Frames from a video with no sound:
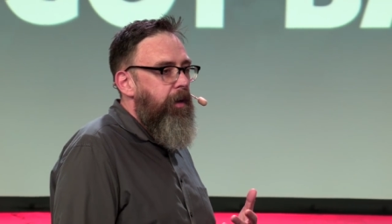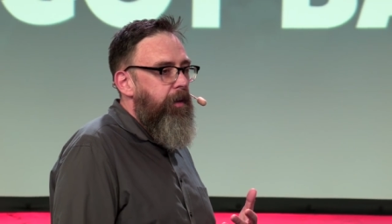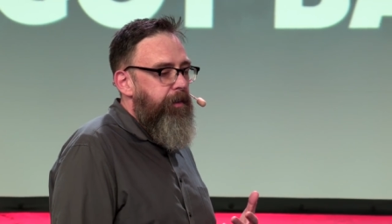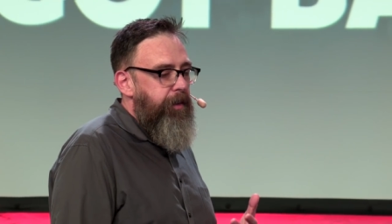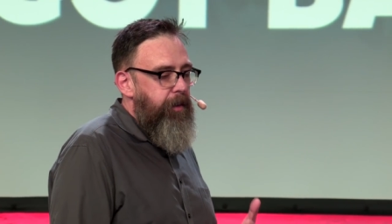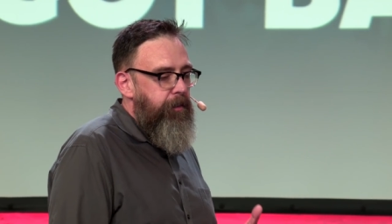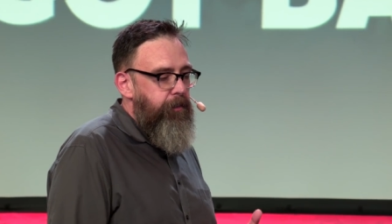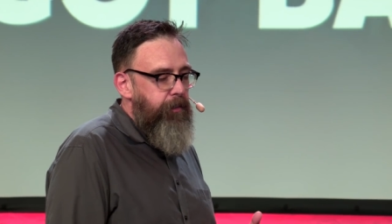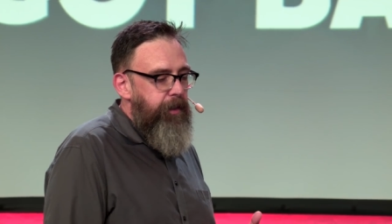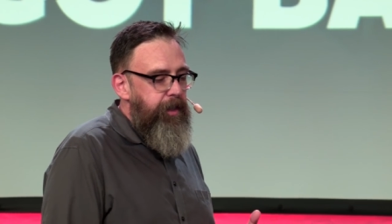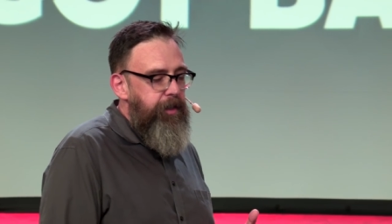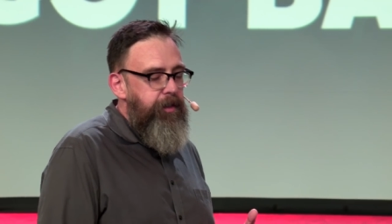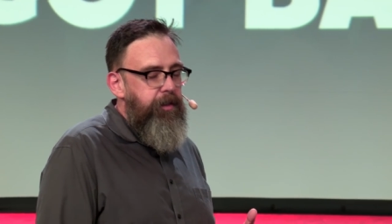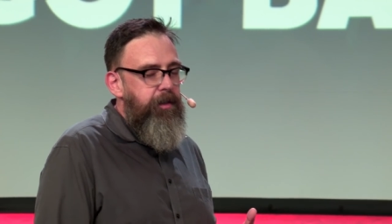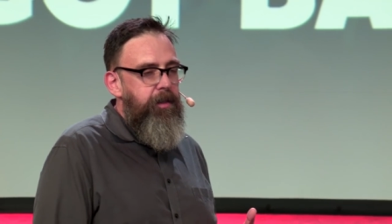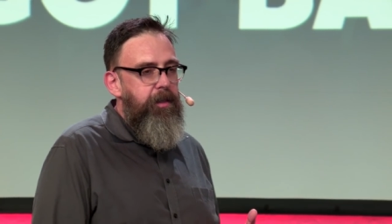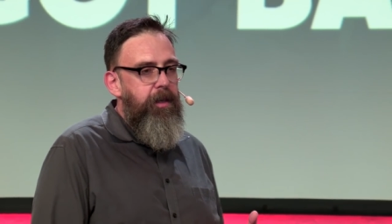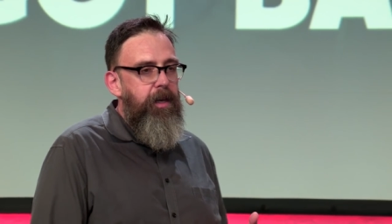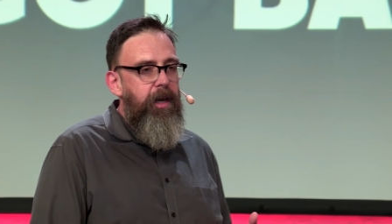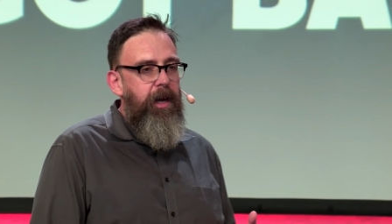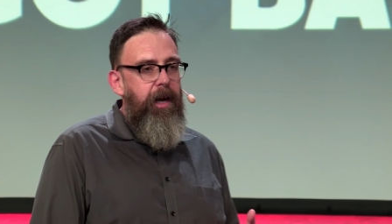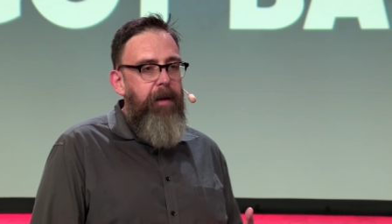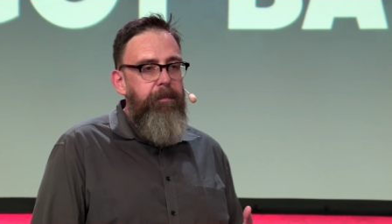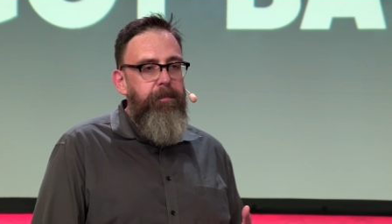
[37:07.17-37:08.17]
than rich and
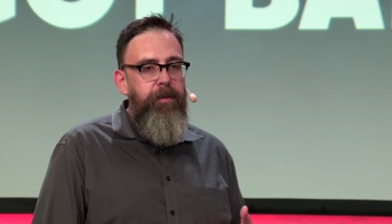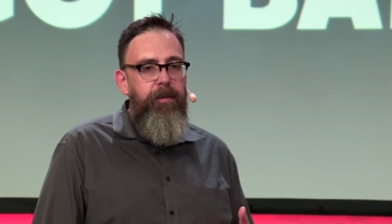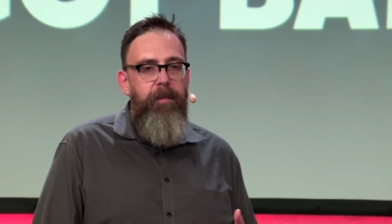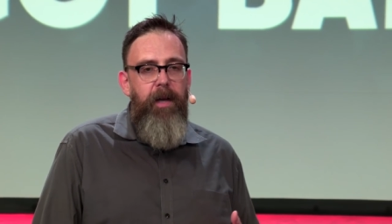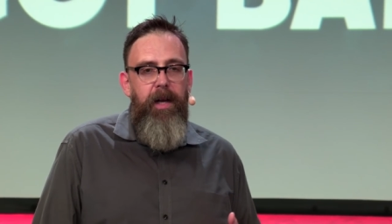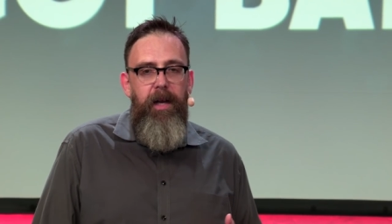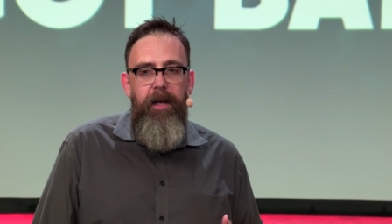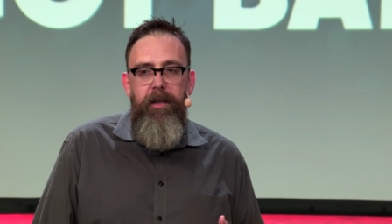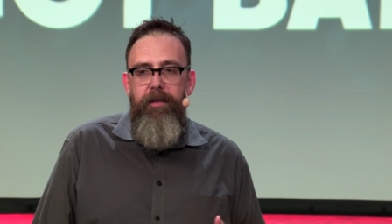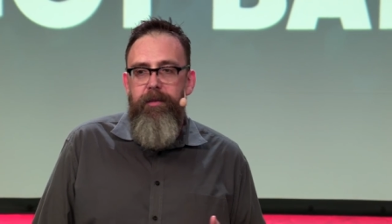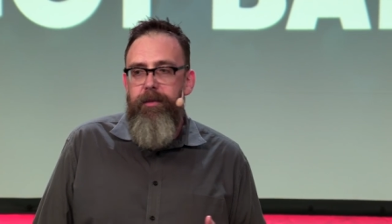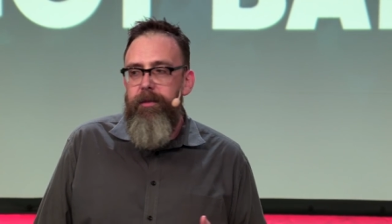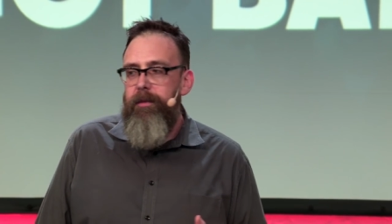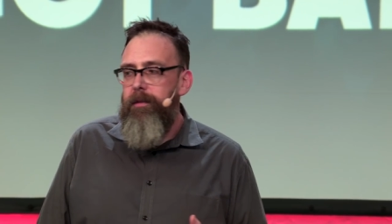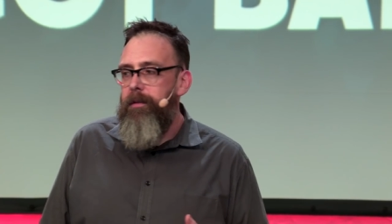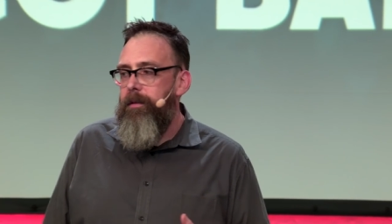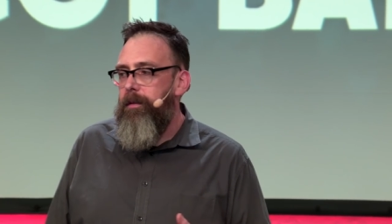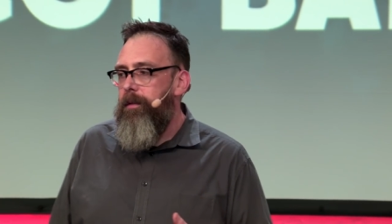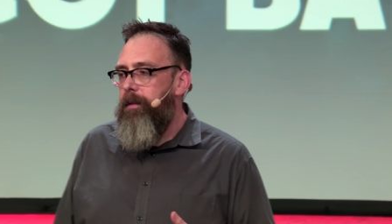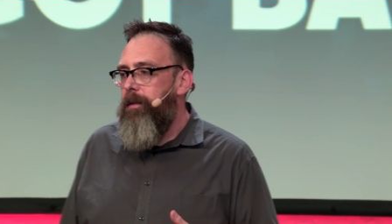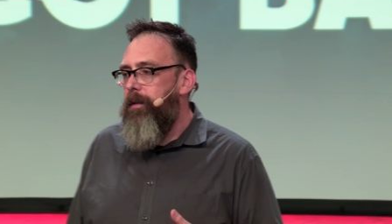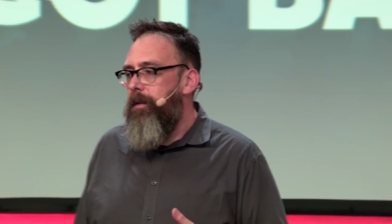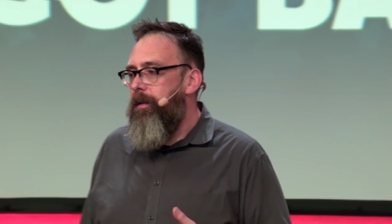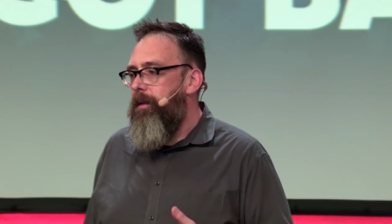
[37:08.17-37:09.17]
compromised.
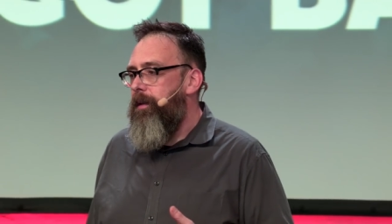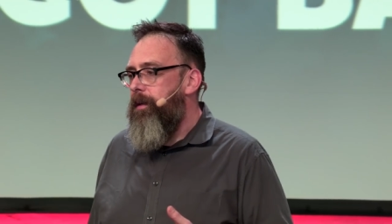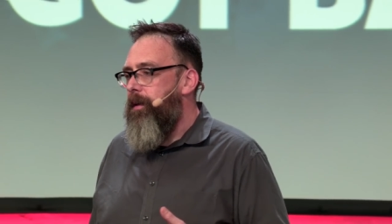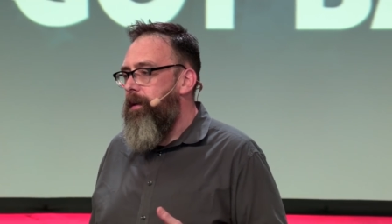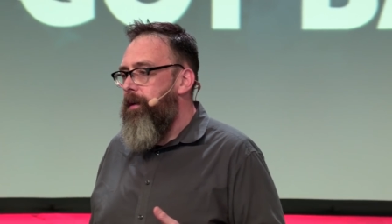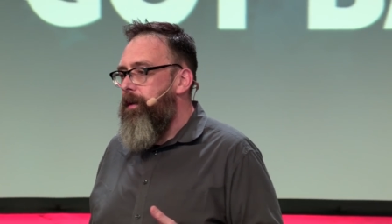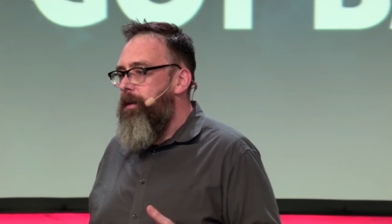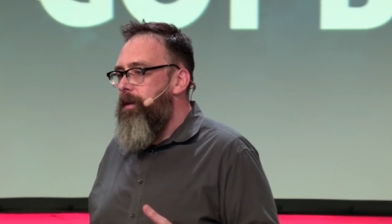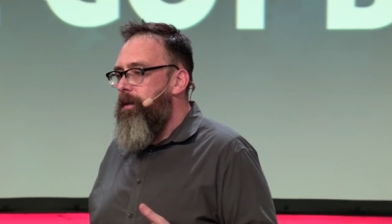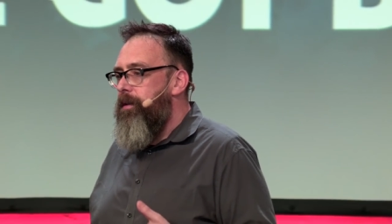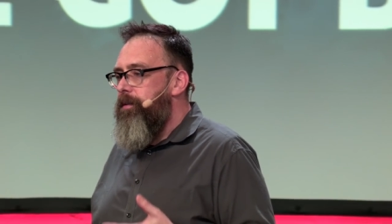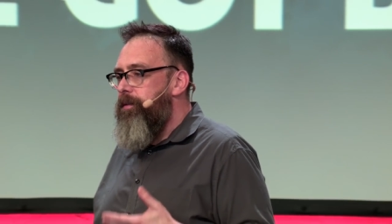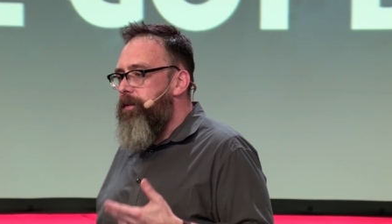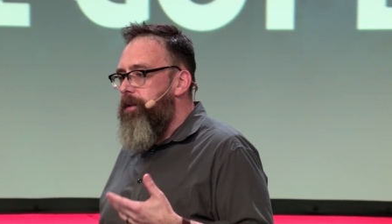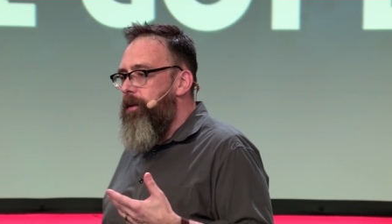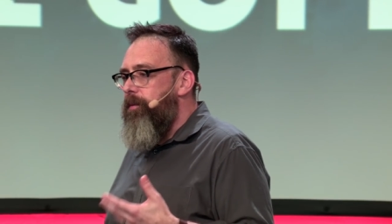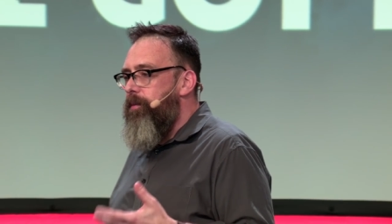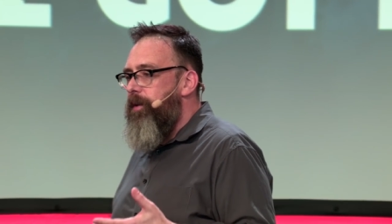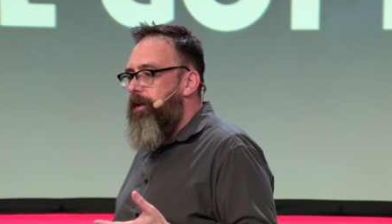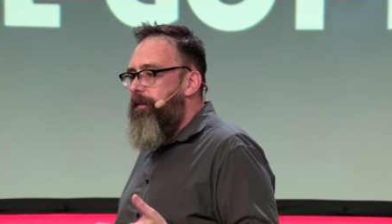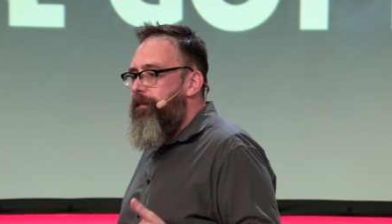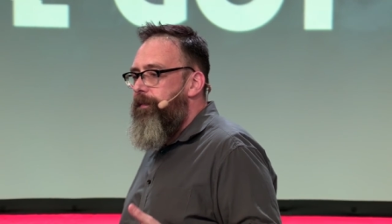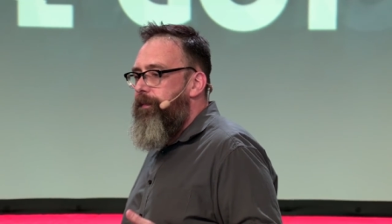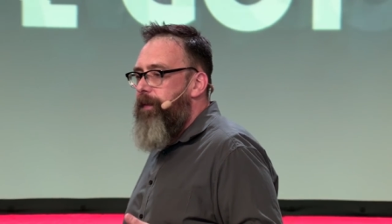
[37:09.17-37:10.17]
So
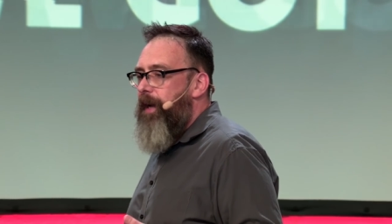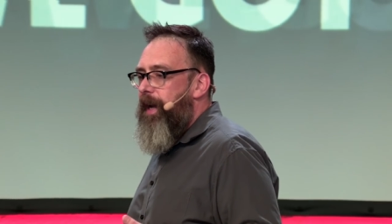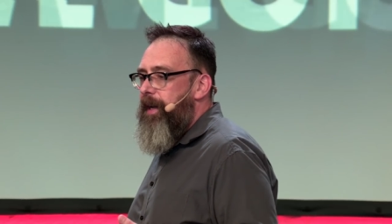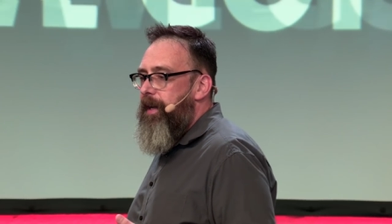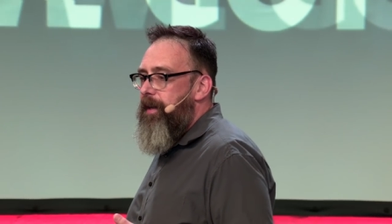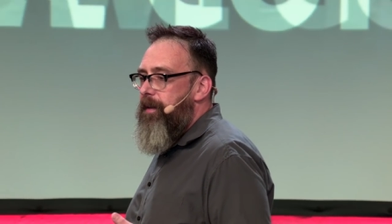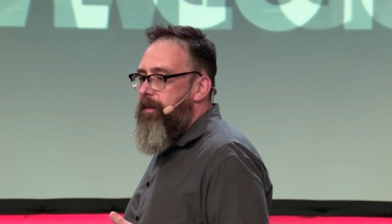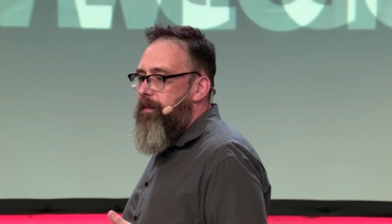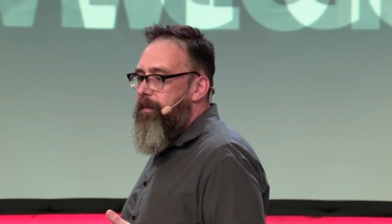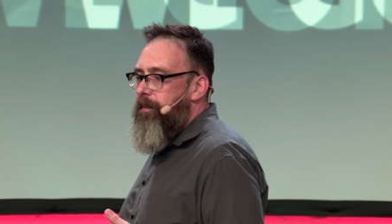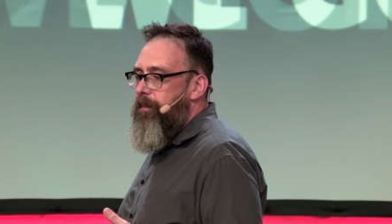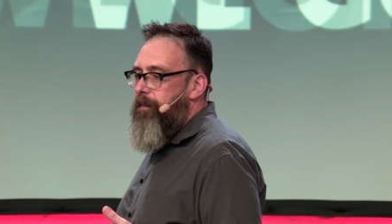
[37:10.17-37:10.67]
we fight.